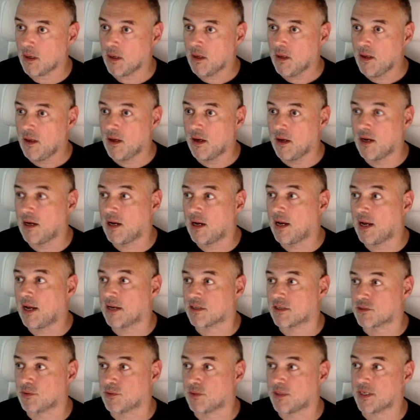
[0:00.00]

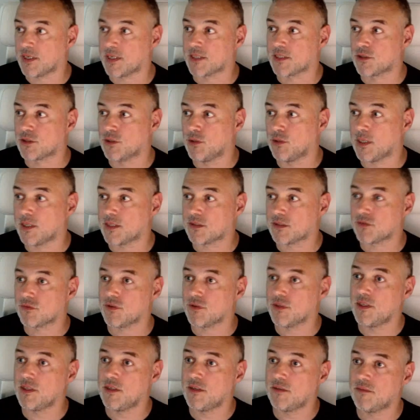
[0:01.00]
act 1, act 2, act
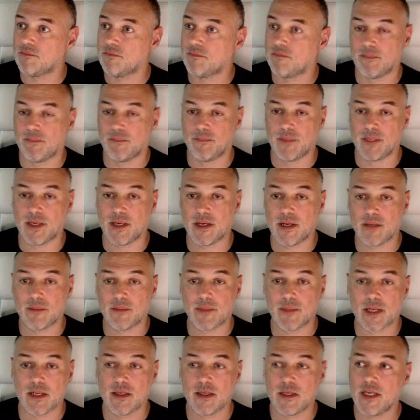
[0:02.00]
3, beginning,
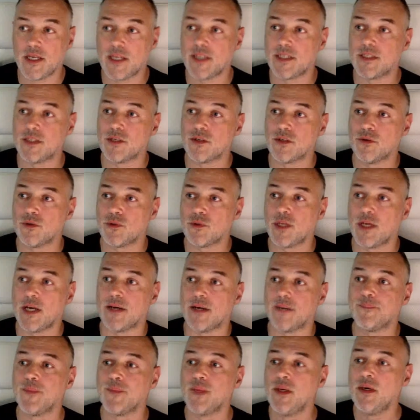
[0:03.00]
middle and end, and all that.
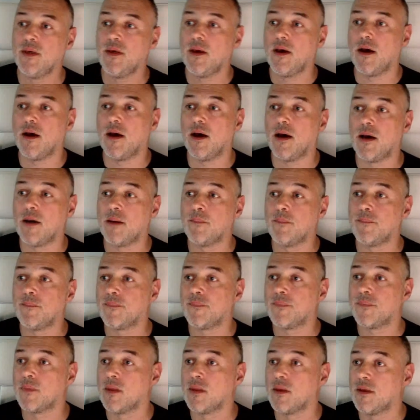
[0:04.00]

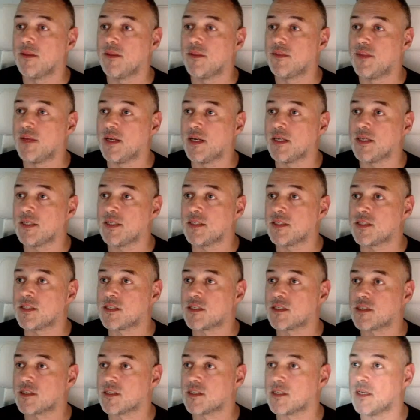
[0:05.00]

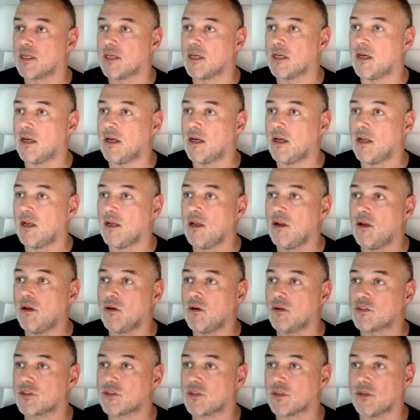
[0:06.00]
There's a
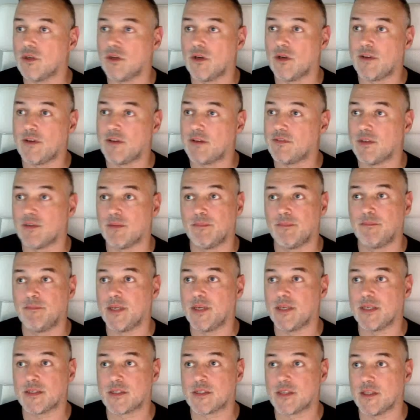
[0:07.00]
lot of other
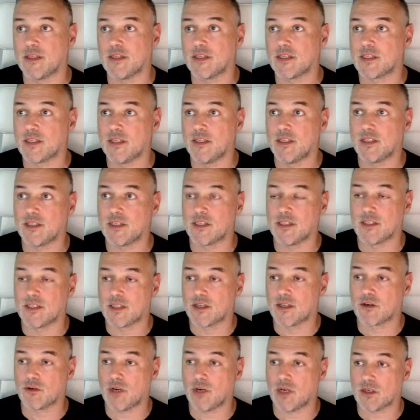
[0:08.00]
bits to this, and this is the
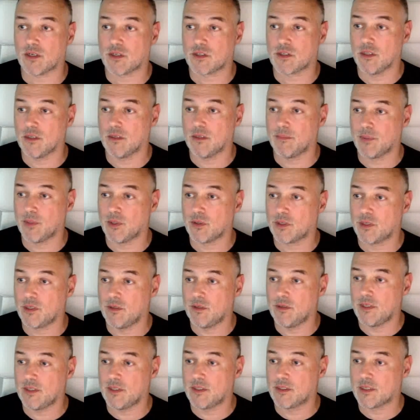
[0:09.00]
crux of the book. You
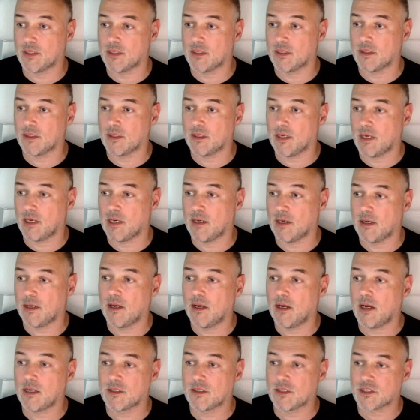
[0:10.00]
need to
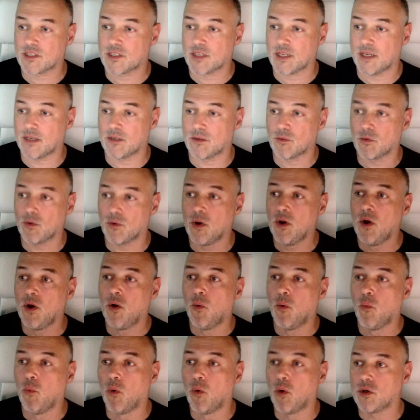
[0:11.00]
understand
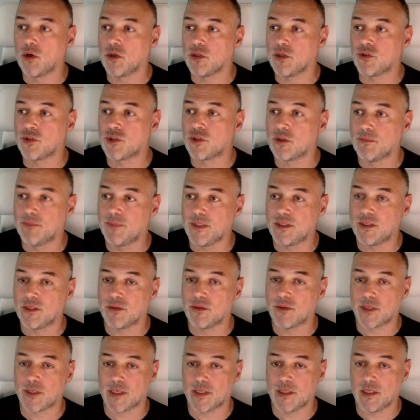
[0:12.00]
what you should be doing
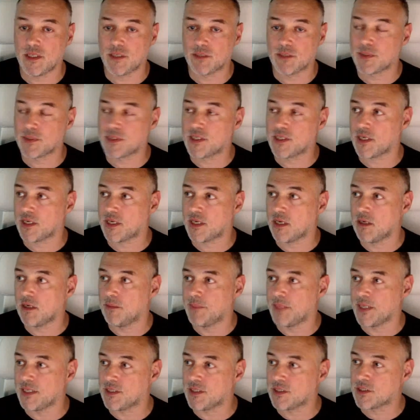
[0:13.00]
in these particular
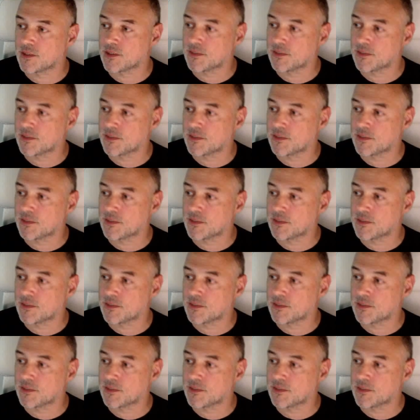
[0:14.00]
beats.